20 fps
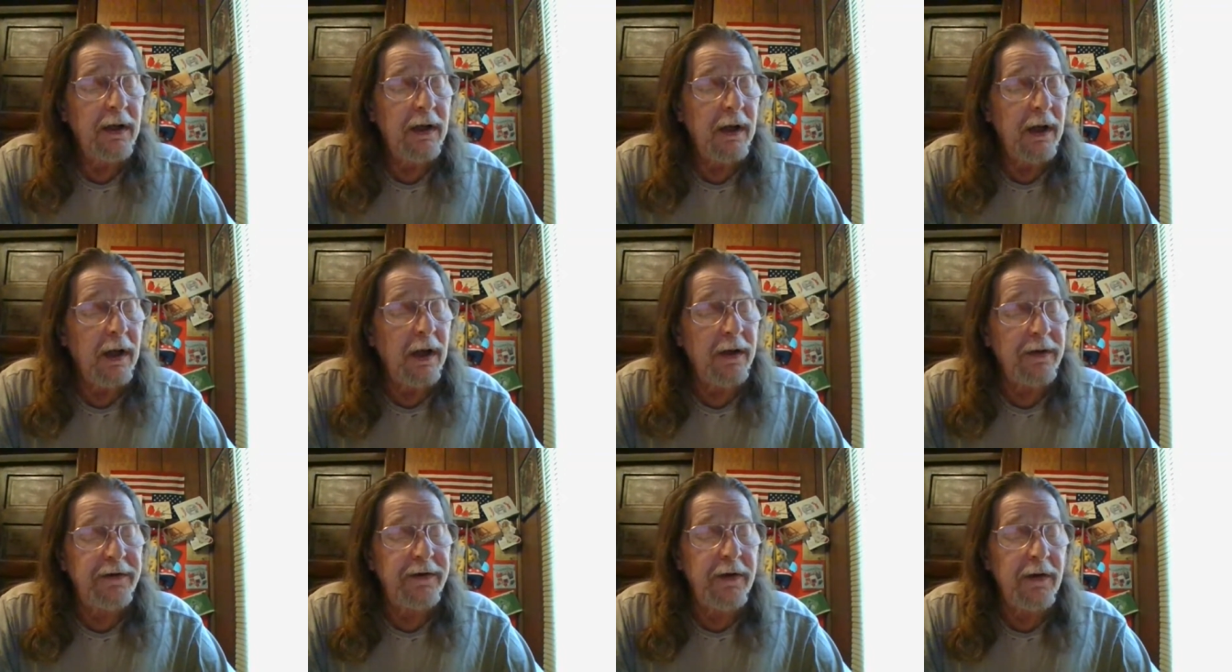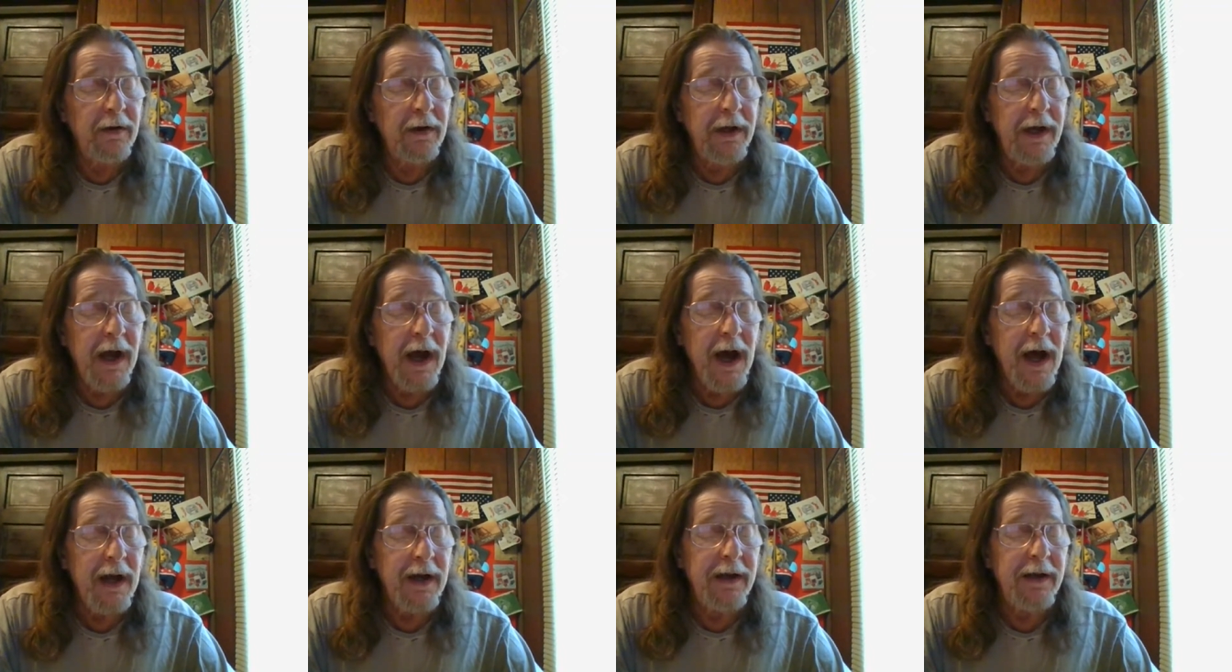
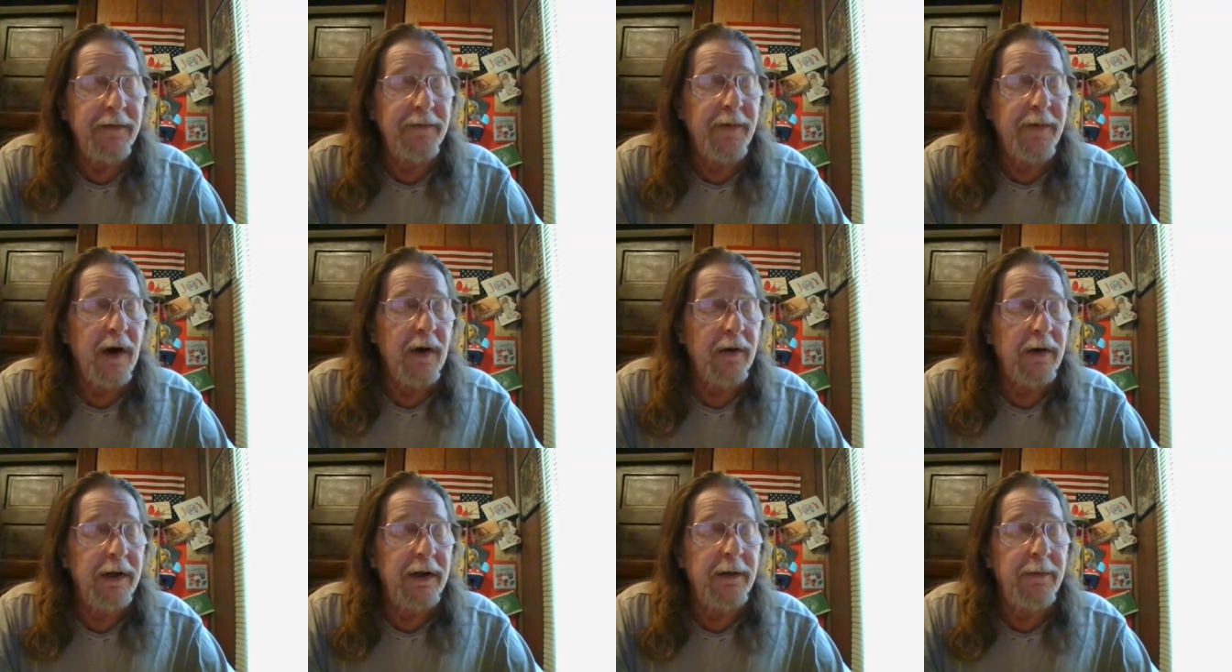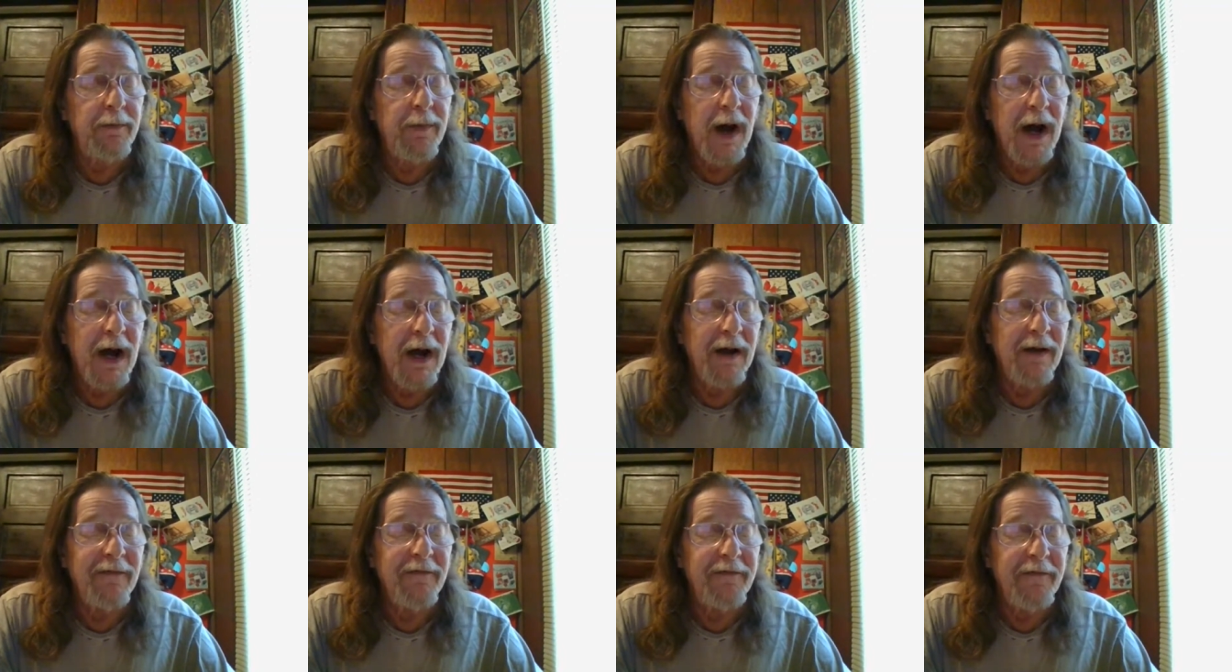Giuliani voted
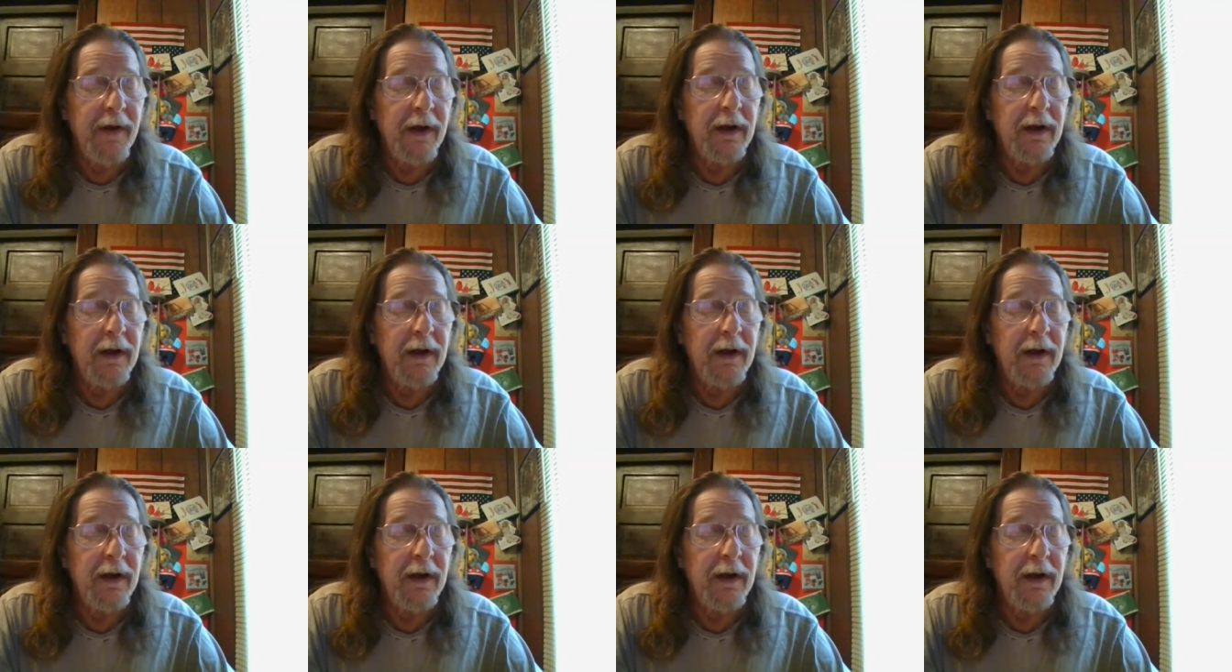by